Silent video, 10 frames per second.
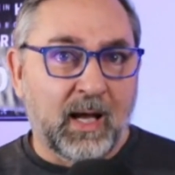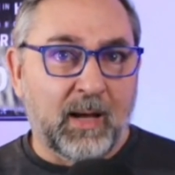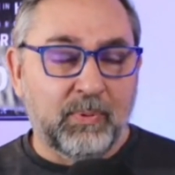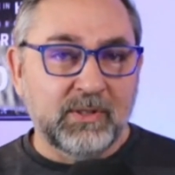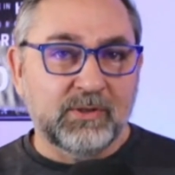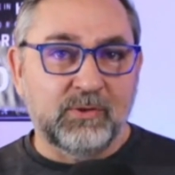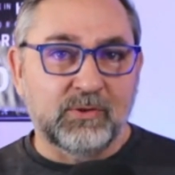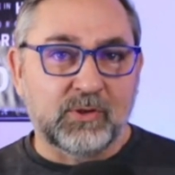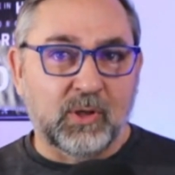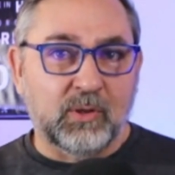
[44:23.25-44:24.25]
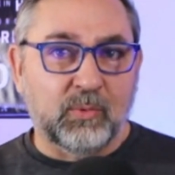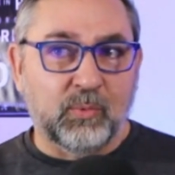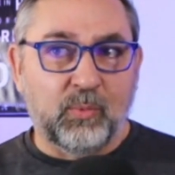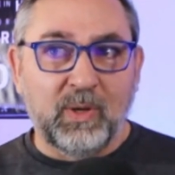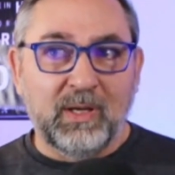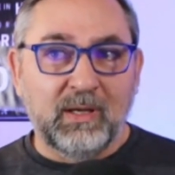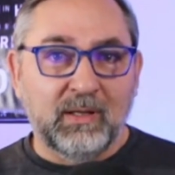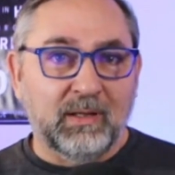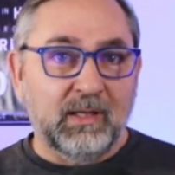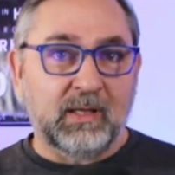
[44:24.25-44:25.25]
please do so. We
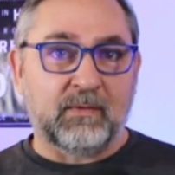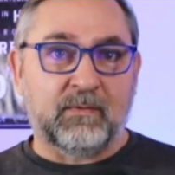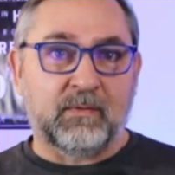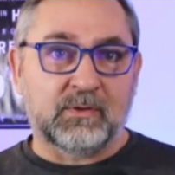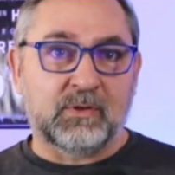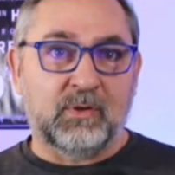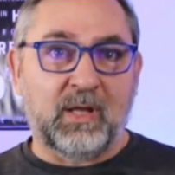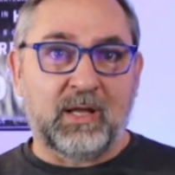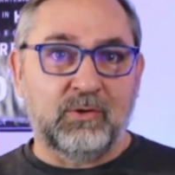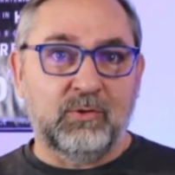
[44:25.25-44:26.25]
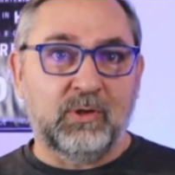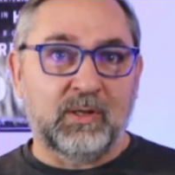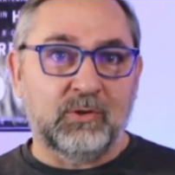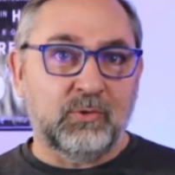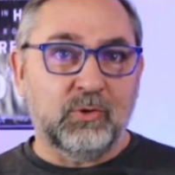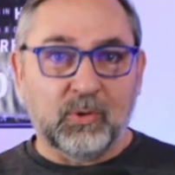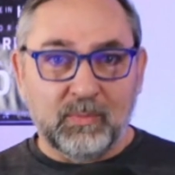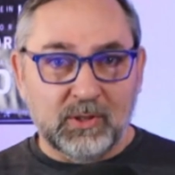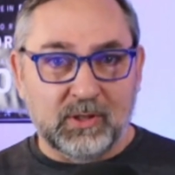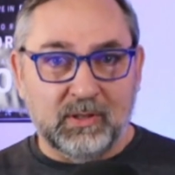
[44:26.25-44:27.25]
live so that you can do your
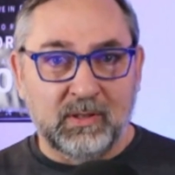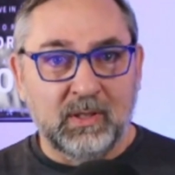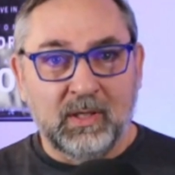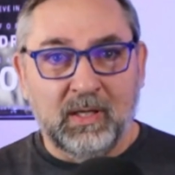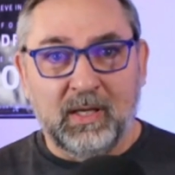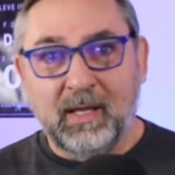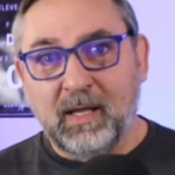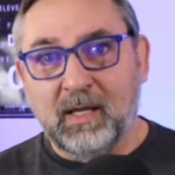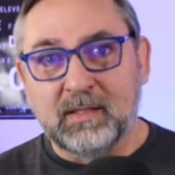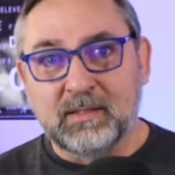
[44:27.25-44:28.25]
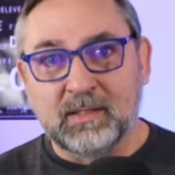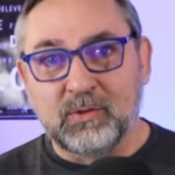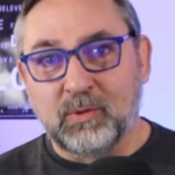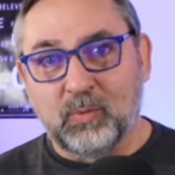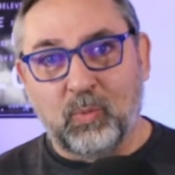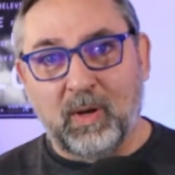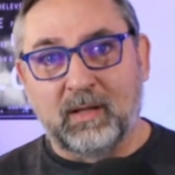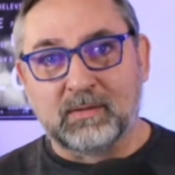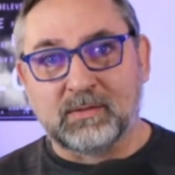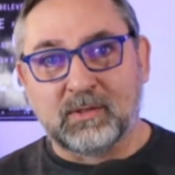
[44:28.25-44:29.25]
mission and do it
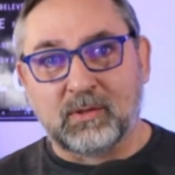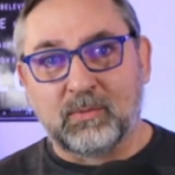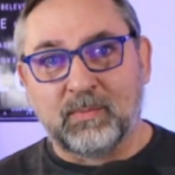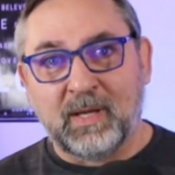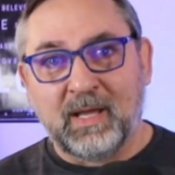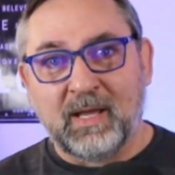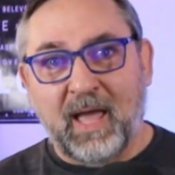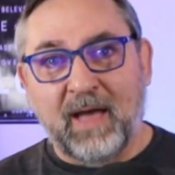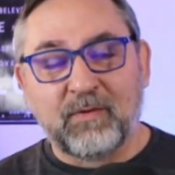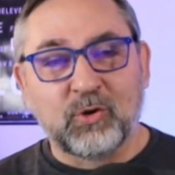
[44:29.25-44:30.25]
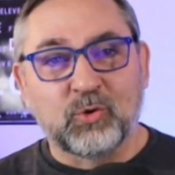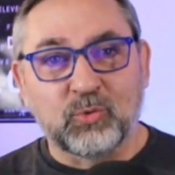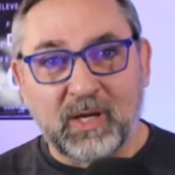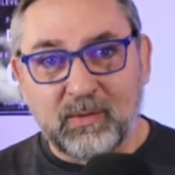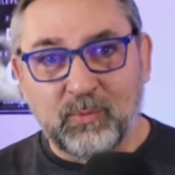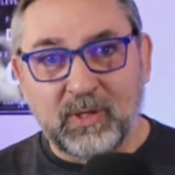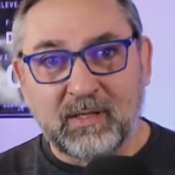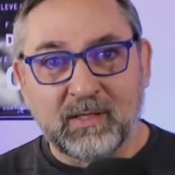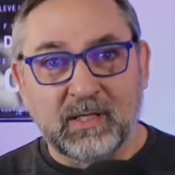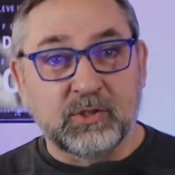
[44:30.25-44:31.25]
well. So have a great week.
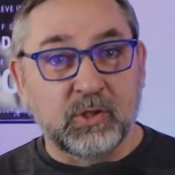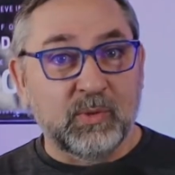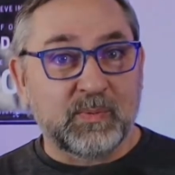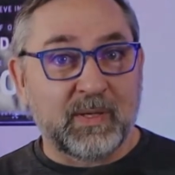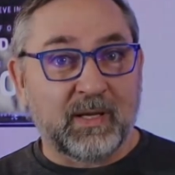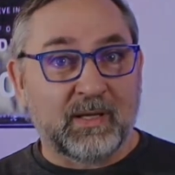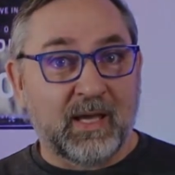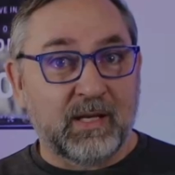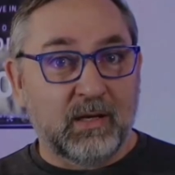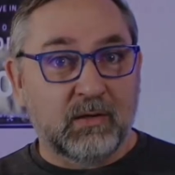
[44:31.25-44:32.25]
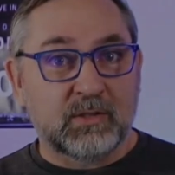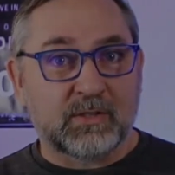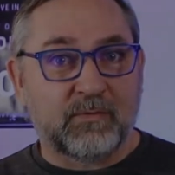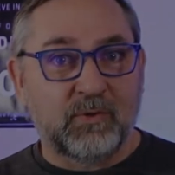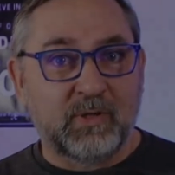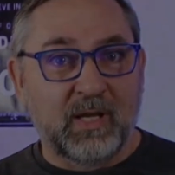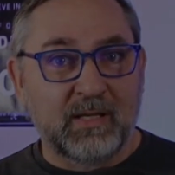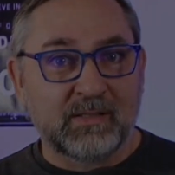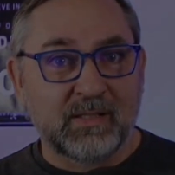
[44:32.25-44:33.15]
Until we speak again here in just a few days,